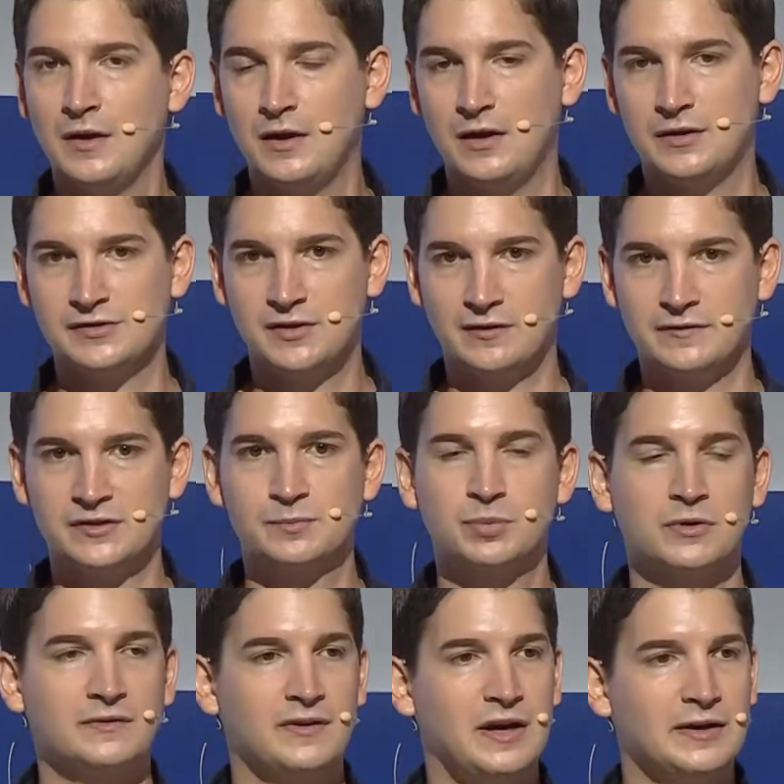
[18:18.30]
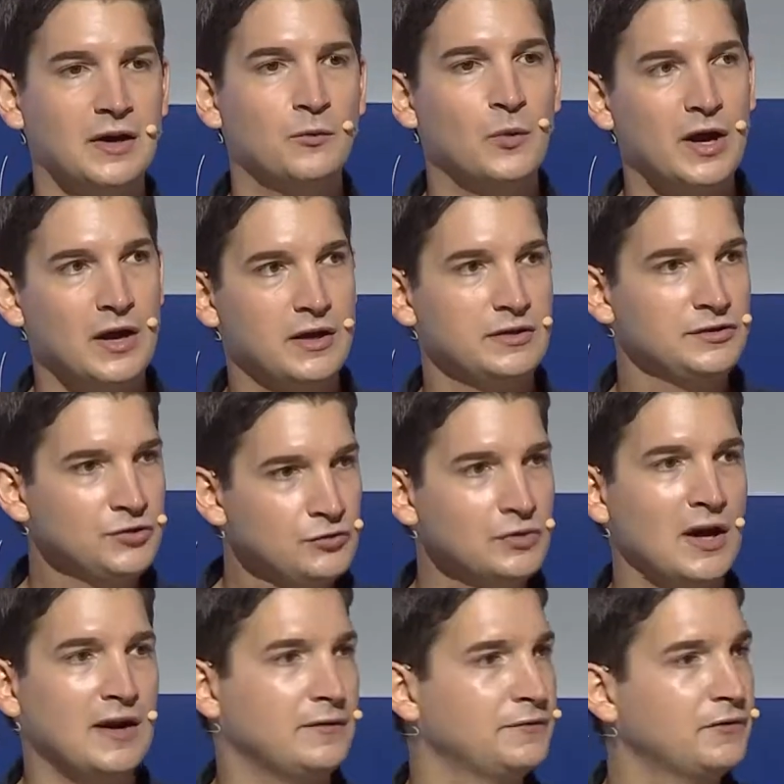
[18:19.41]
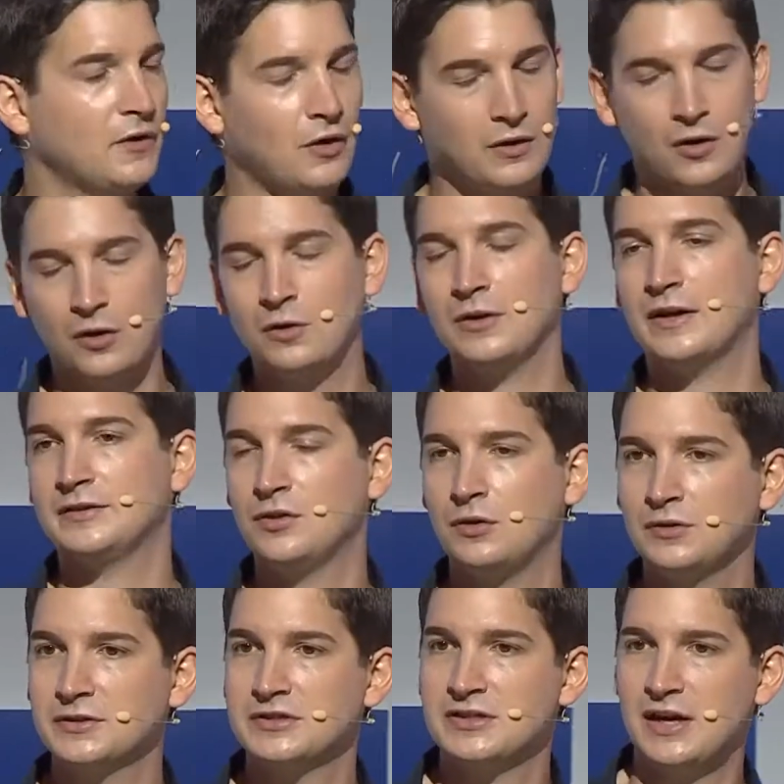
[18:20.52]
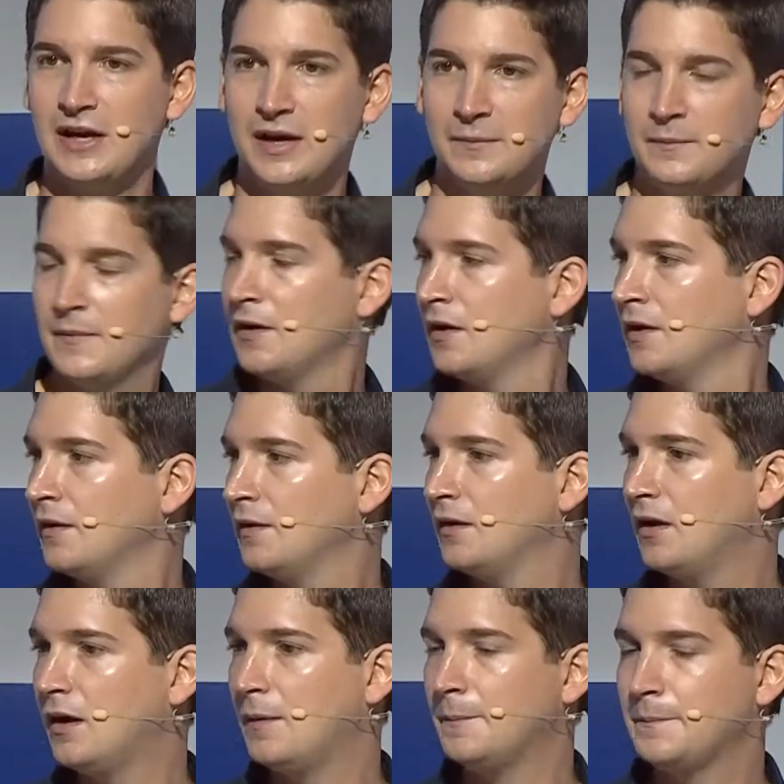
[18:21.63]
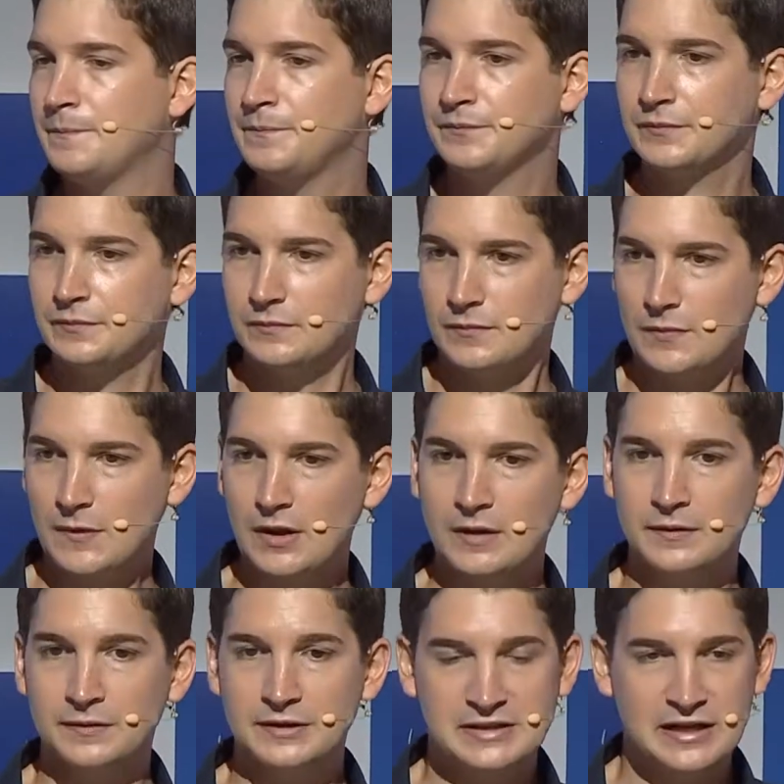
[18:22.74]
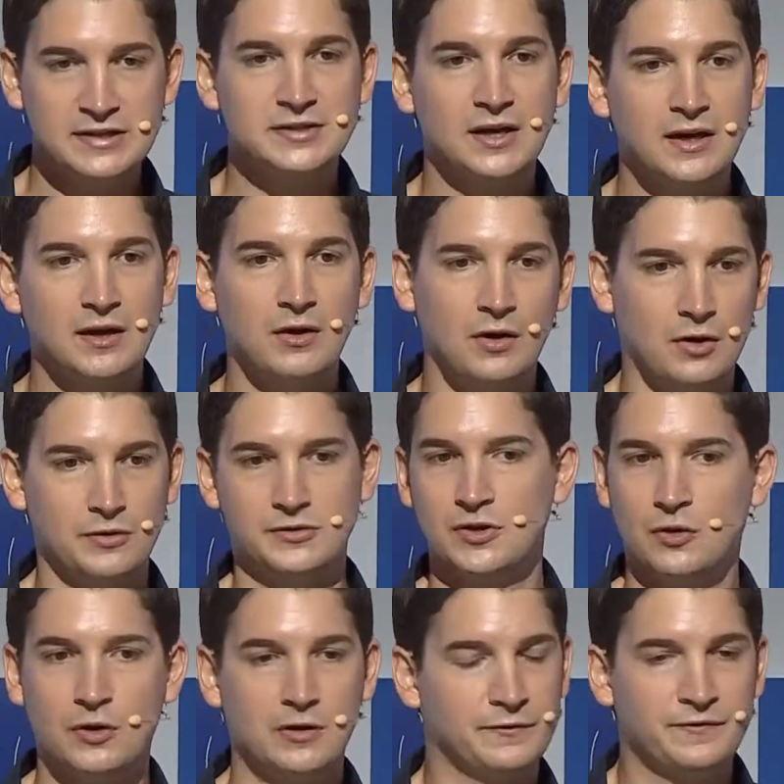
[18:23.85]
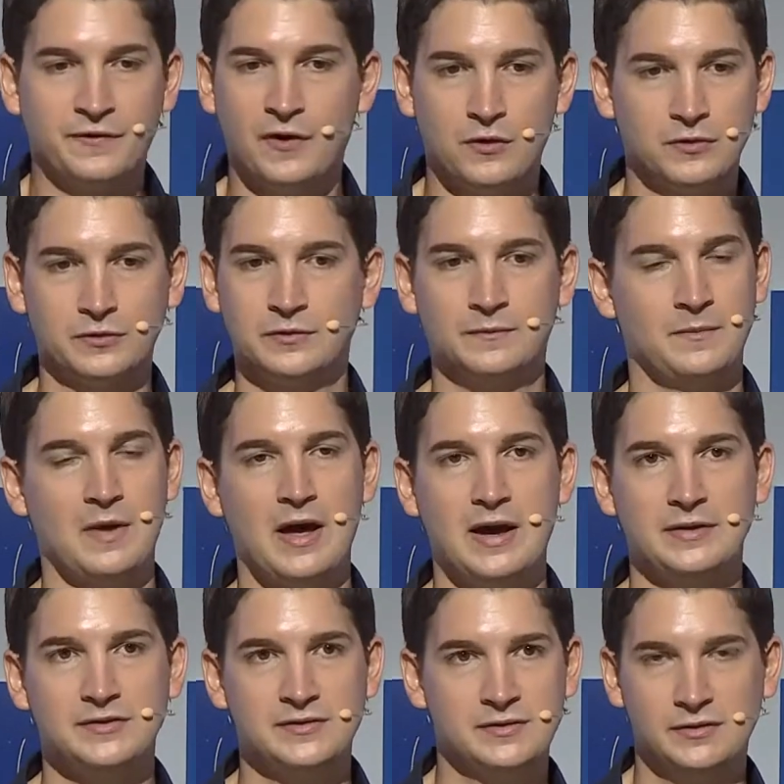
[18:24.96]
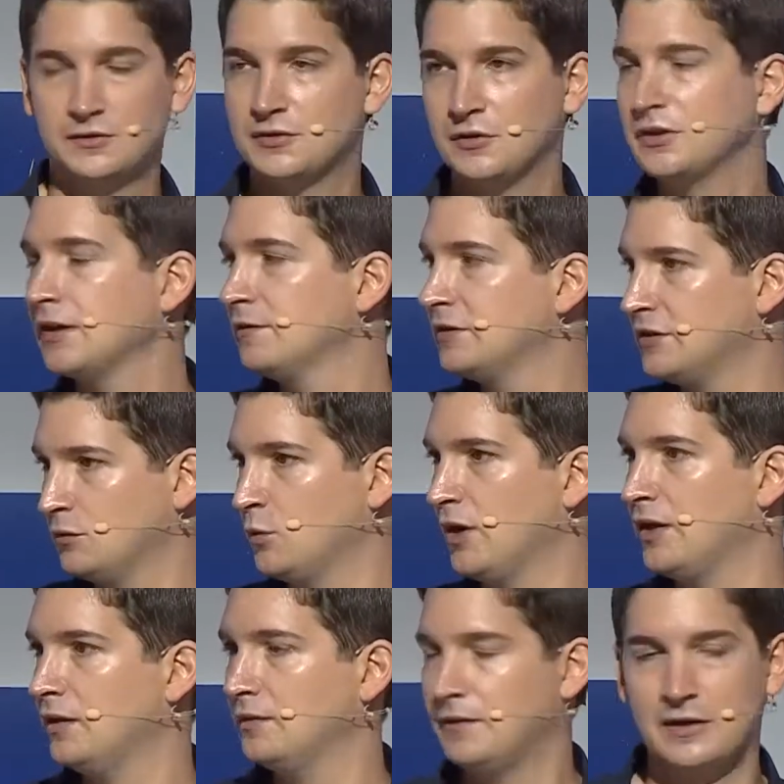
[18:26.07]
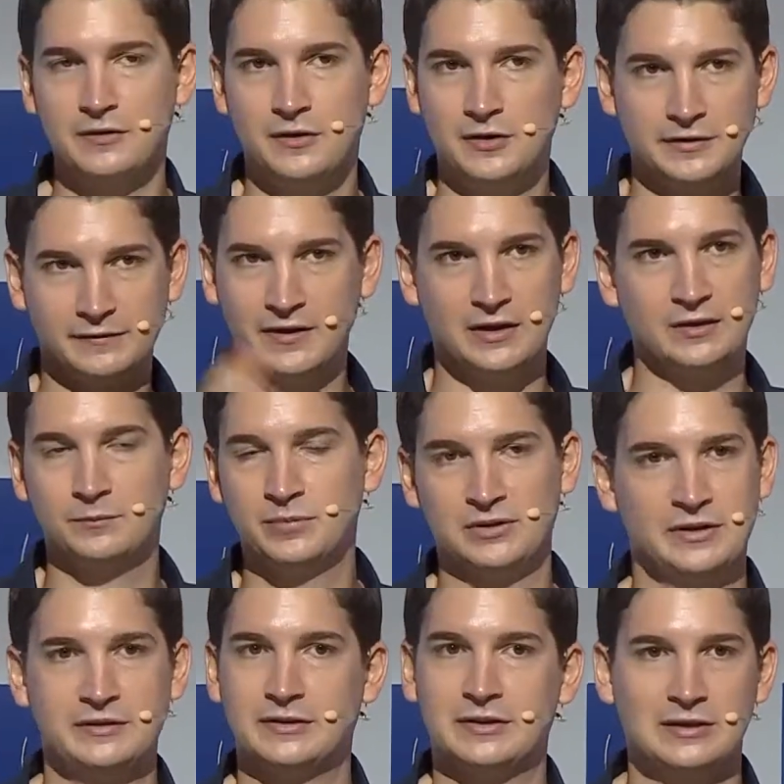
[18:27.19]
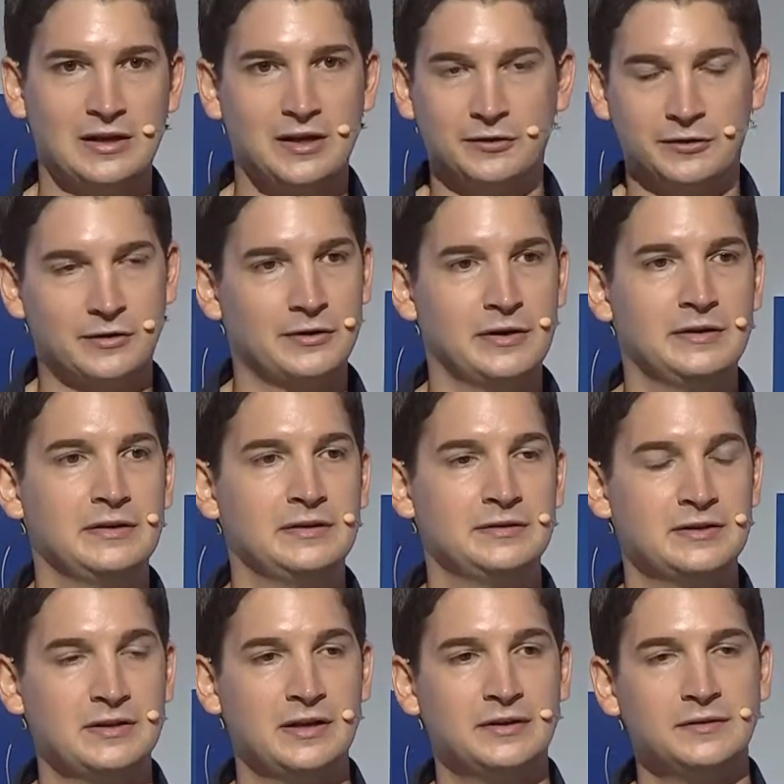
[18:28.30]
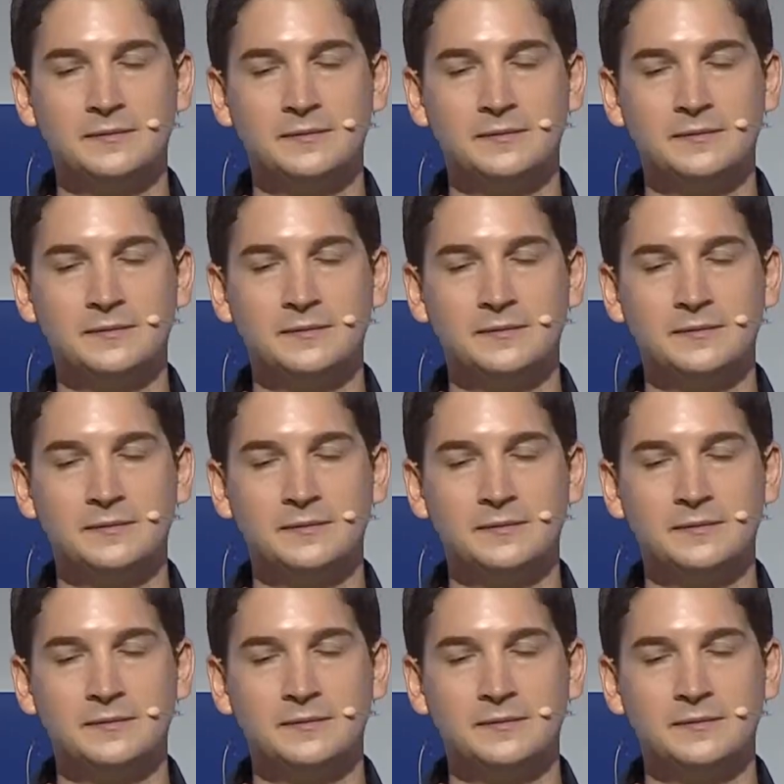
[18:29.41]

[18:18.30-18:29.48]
service provider, where you have all the time the data on your phone, and you don't give it away. They are not available in the cloud or in the internet.